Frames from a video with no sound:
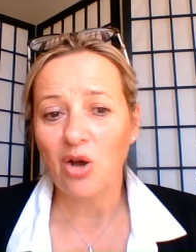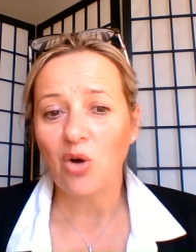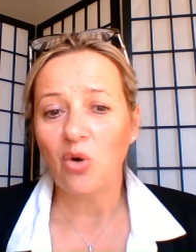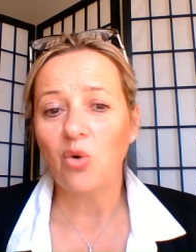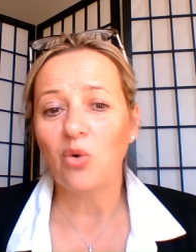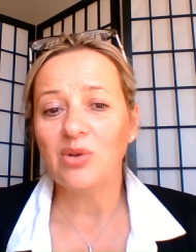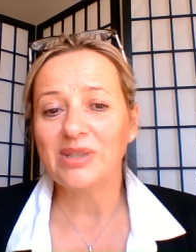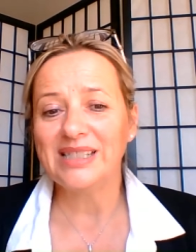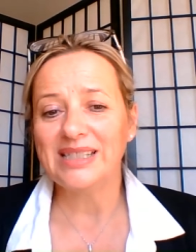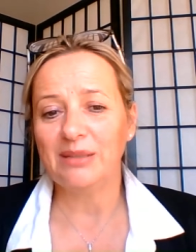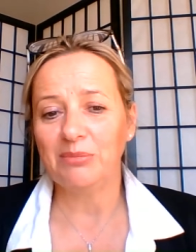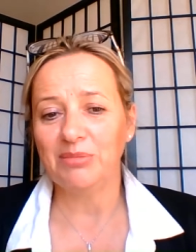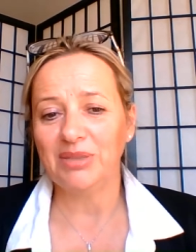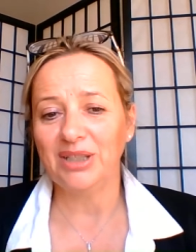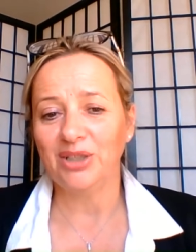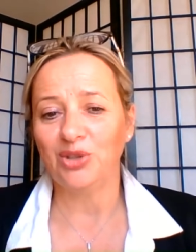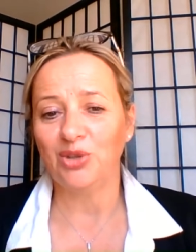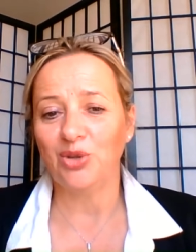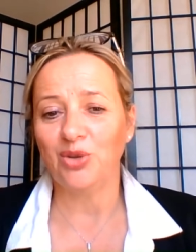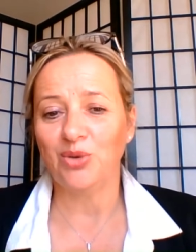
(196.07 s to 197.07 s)
or
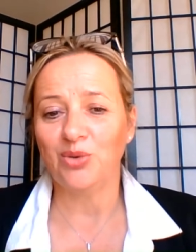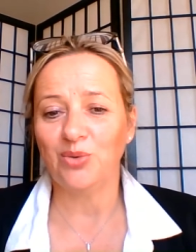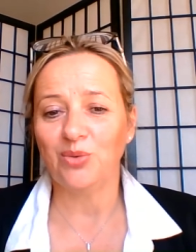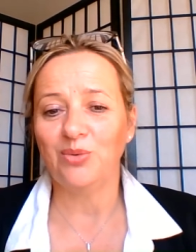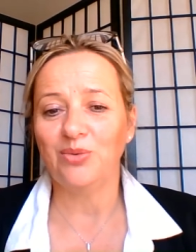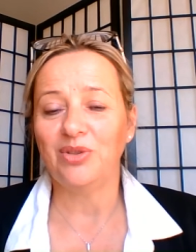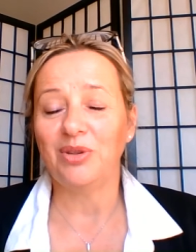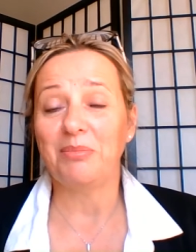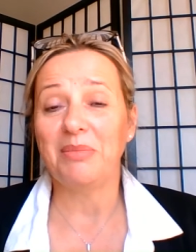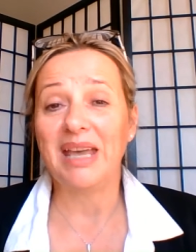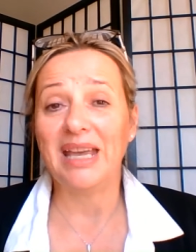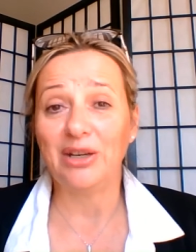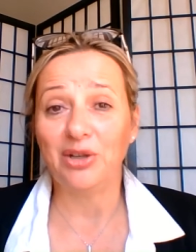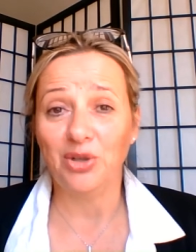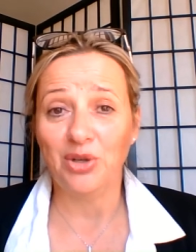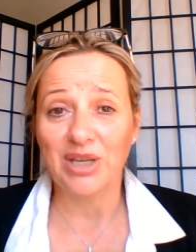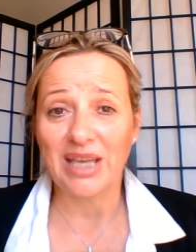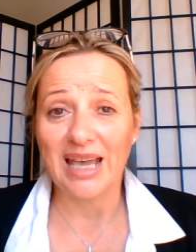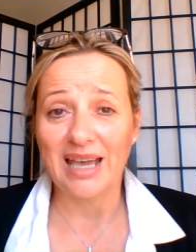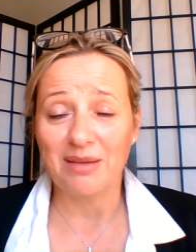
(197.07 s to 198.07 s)
simply Google The Man
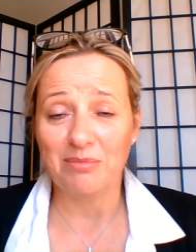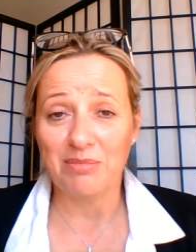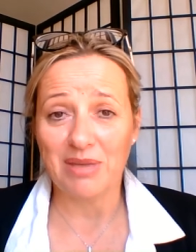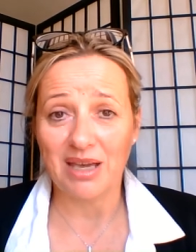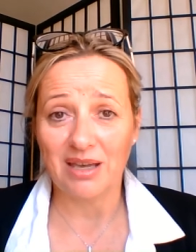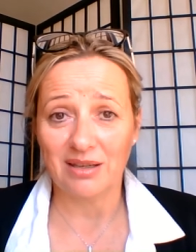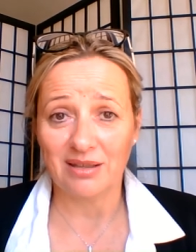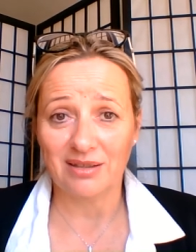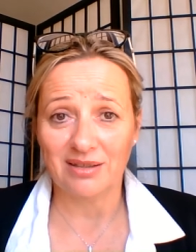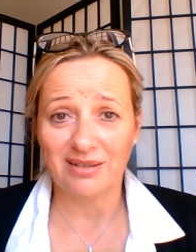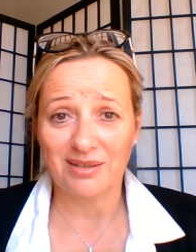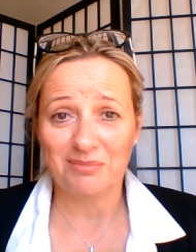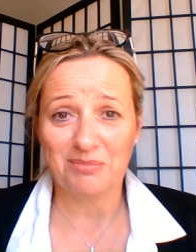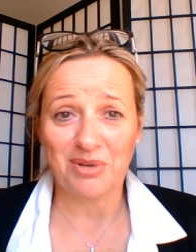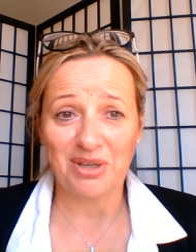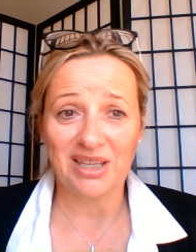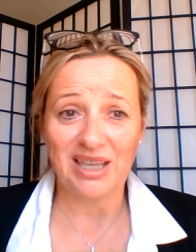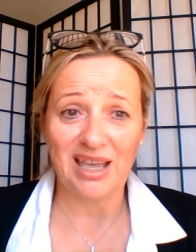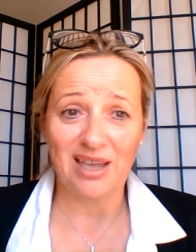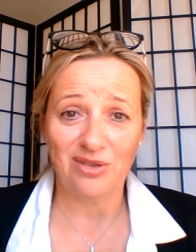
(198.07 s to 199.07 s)
Who Came Back by
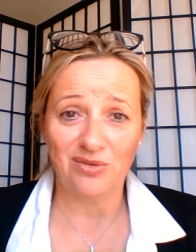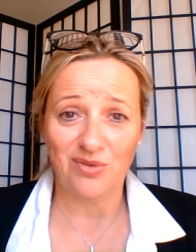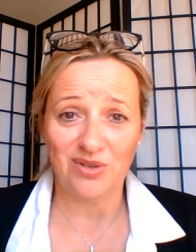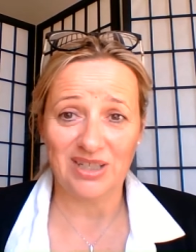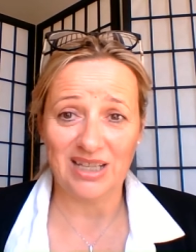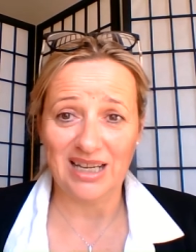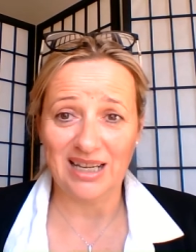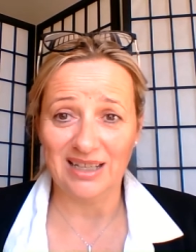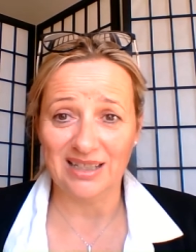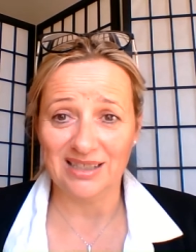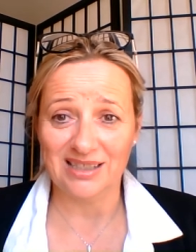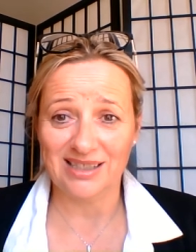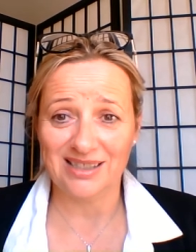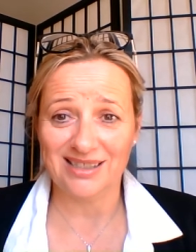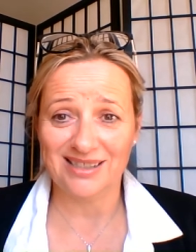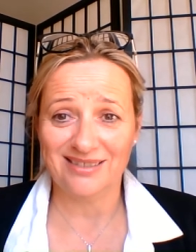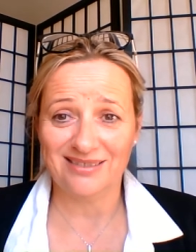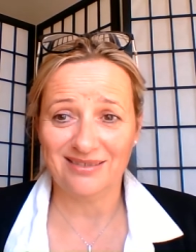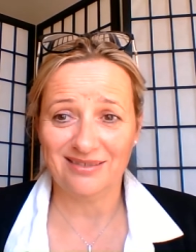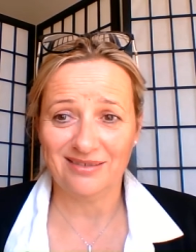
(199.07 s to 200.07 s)
Catherine Elliss.